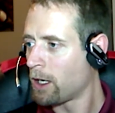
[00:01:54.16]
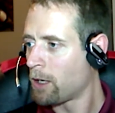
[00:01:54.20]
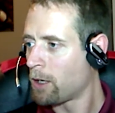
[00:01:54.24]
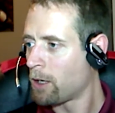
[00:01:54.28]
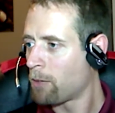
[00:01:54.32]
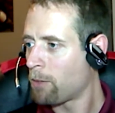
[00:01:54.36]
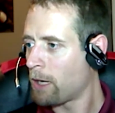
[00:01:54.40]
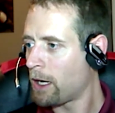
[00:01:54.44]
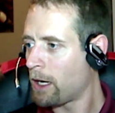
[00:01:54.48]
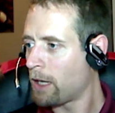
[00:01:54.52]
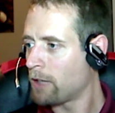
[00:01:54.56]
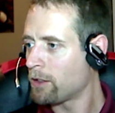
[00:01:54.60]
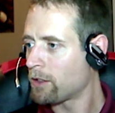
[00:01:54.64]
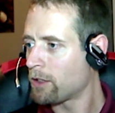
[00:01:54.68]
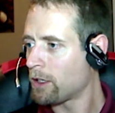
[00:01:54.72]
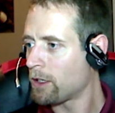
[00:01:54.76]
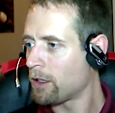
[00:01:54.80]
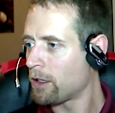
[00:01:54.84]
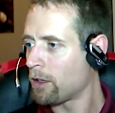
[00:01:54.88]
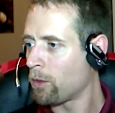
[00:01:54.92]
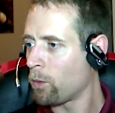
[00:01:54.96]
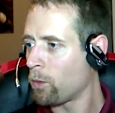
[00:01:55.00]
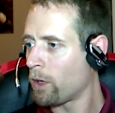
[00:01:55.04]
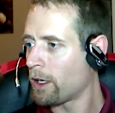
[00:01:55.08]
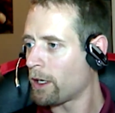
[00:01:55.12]
Payne said
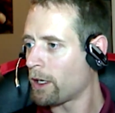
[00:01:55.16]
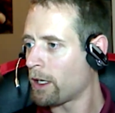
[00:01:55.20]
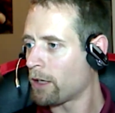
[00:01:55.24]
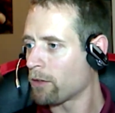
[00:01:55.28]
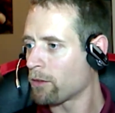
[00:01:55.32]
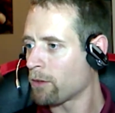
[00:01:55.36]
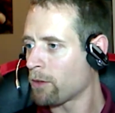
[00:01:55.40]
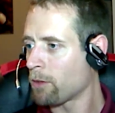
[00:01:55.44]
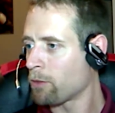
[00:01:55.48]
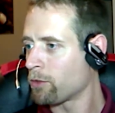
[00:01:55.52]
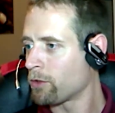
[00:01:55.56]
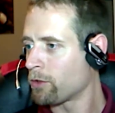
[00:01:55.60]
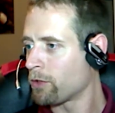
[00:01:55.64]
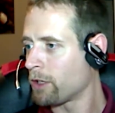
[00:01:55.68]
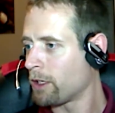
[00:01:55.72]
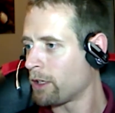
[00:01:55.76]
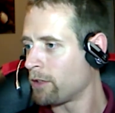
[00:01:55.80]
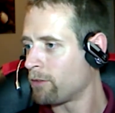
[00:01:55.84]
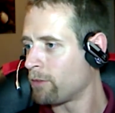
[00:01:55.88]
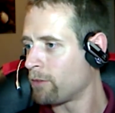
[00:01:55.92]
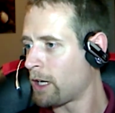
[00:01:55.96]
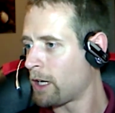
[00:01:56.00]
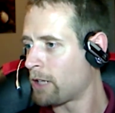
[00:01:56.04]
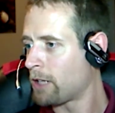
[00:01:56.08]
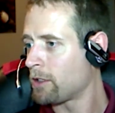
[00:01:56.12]
that the White House
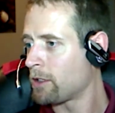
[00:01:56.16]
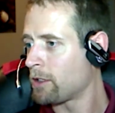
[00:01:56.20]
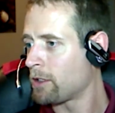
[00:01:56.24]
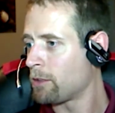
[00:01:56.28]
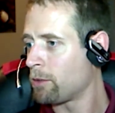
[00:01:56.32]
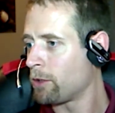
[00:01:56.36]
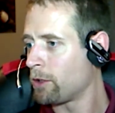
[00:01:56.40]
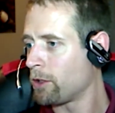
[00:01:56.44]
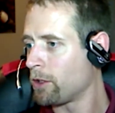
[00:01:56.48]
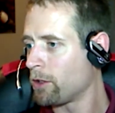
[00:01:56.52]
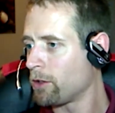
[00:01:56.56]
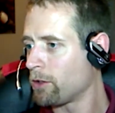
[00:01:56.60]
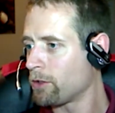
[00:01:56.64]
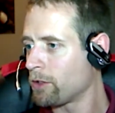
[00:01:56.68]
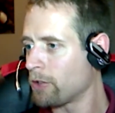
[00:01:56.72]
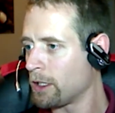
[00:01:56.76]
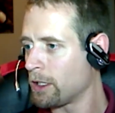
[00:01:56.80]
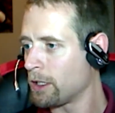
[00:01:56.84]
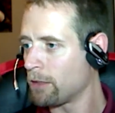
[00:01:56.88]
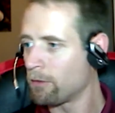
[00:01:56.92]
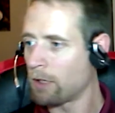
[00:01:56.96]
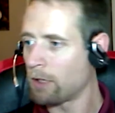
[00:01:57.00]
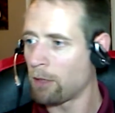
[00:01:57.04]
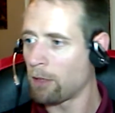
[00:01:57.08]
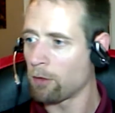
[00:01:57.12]
Representative Nancy
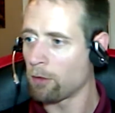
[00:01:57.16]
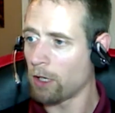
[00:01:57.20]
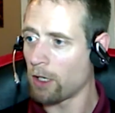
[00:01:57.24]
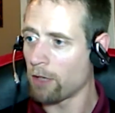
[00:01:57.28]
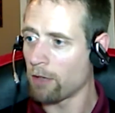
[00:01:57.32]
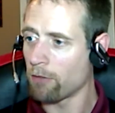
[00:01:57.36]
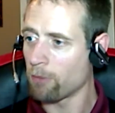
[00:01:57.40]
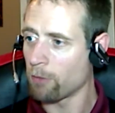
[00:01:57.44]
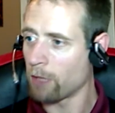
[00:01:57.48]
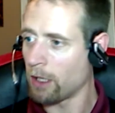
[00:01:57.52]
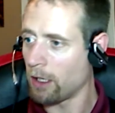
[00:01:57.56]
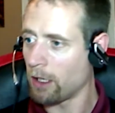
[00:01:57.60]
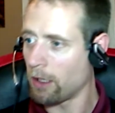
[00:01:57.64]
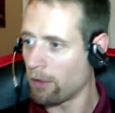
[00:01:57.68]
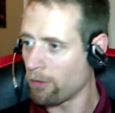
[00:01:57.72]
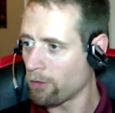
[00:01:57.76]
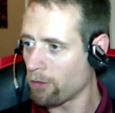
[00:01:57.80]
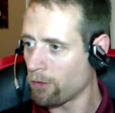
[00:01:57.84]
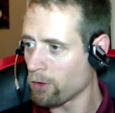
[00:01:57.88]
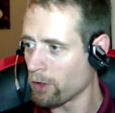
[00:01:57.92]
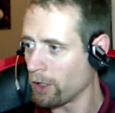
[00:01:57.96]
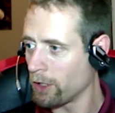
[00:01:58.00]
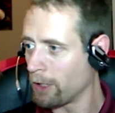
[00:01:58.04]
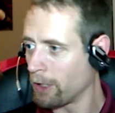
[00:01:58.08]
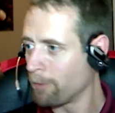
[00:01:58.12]
Pelosi, Democrat from
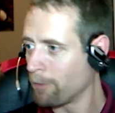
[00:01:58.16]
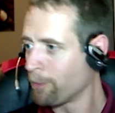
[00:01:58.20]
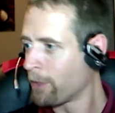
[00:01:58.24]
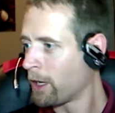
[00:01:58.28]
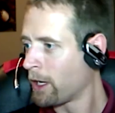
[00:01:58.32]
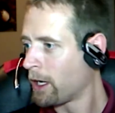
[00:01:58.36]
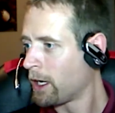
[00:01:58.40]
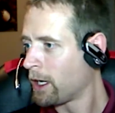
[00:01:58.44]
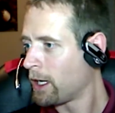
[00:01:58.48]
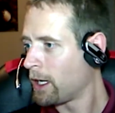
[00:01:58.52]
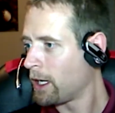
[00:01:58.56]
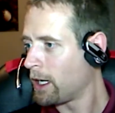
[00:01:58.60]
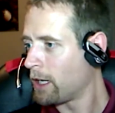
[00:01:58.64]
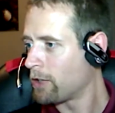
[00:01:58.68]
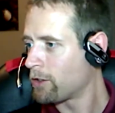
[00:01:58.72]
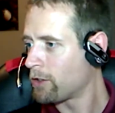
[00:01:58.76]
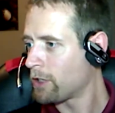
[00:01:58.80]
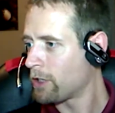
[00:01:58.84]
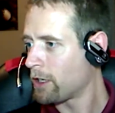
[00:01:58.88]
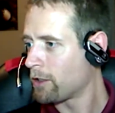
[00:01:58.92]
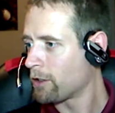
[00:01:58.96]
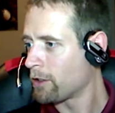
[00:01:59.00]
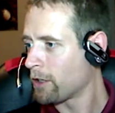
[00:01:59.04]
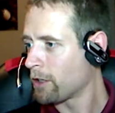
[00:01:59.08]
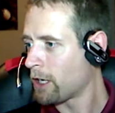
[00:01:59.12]
California, and
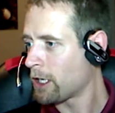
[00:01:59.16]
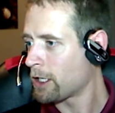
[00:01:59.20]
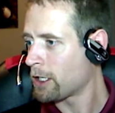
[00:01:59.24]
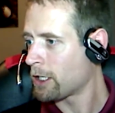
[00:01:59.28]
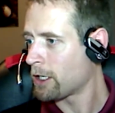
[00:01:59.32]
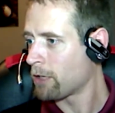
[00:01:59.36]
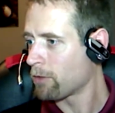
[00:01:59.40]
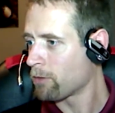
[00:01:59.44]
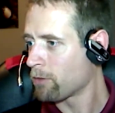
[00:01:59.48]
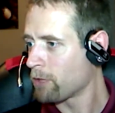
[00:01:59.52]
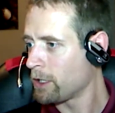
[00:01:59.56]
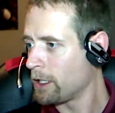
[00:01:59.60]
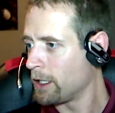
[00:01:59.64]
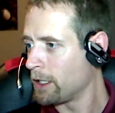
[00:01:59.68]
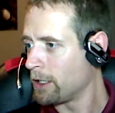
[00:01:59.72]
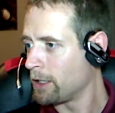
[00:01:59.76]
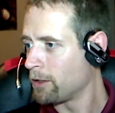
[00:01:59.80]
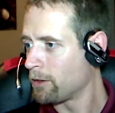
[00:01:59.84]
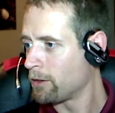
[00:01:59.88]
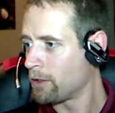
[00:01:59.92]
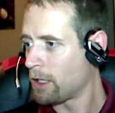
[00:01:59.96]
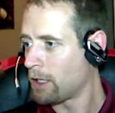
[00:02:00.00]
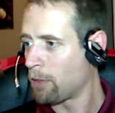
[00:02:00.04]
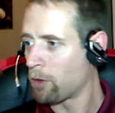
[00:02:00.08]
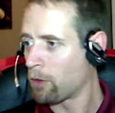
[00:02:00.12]
Senator Harry
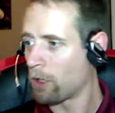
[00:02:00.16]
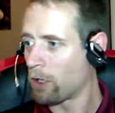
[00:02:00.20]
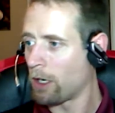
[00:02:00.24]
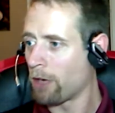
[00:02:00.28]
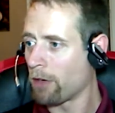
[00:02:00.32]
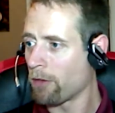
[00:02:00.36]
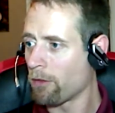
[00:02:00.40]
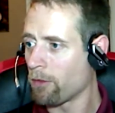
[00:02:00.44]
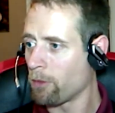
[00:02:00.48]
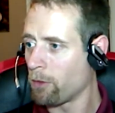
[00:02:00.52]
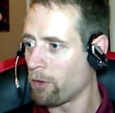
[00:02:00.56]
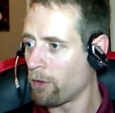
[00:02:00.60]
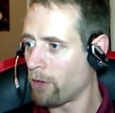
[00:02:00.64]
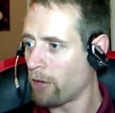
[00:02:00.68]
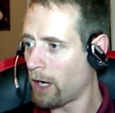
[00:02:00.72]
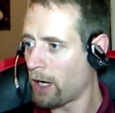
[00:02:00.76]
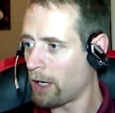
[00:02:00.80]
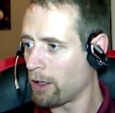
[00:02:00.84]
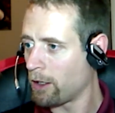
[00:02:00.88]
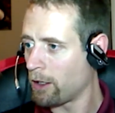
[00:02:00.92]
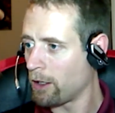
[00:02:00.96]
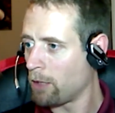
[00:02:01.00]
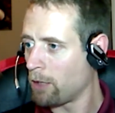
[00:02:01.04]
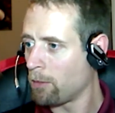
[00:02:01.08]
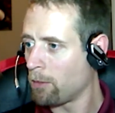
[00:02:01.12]
Reid, Democrat from
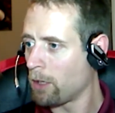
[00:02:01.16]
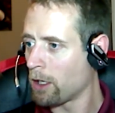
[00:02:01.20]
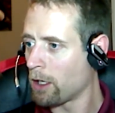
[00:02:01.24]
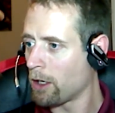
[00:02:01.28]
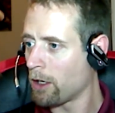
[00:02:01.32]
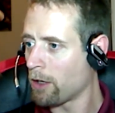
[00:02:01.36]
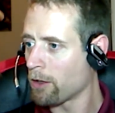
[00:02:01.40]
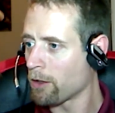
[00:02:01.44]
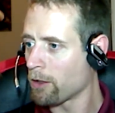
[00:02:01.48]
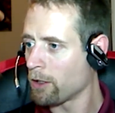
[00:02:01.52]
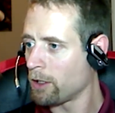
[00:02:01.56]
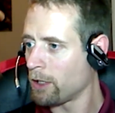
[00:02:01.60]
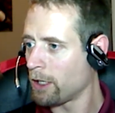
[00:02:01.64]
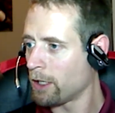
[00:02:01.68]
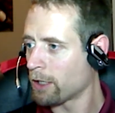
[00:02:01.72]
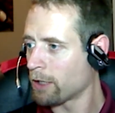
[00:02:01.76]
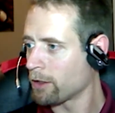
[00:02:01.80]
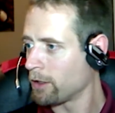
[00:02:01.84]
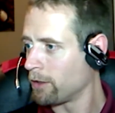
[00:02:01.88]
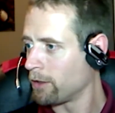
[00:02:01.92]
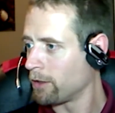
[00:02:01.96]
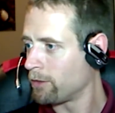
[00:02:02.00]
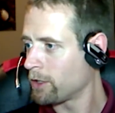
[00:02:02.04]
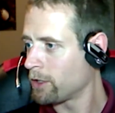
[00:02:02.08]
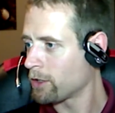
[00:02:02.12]
Nevada, among other
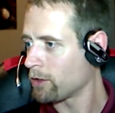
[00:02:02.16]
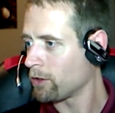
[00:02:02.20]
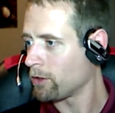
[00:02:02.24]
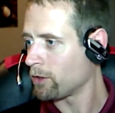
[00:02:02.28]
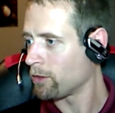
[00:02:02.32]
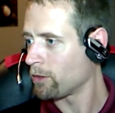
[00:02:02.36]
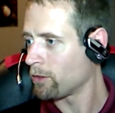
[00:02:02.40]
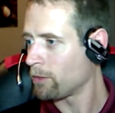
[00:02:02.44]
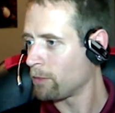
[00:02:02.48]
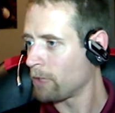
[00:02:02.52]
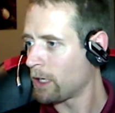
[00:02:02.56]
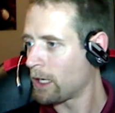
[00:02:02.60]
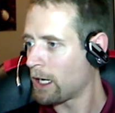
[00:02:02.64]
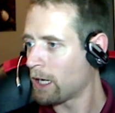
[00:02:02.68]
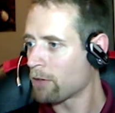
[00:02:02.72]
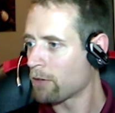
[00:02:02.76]
elected officials, began